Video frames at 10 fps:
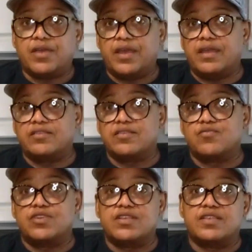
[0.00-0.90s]
Okay, I
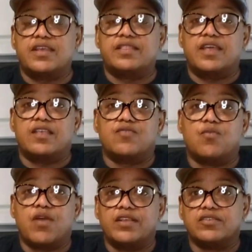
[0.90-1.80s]
just want to say thanks
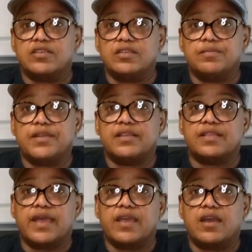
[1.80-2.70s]
for watching.
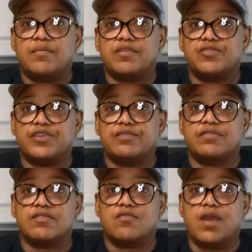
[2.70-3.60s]
Please like, comment, share,
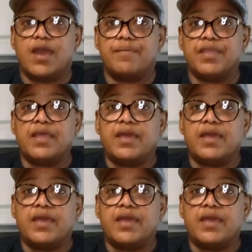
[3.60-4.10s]
and subscribe.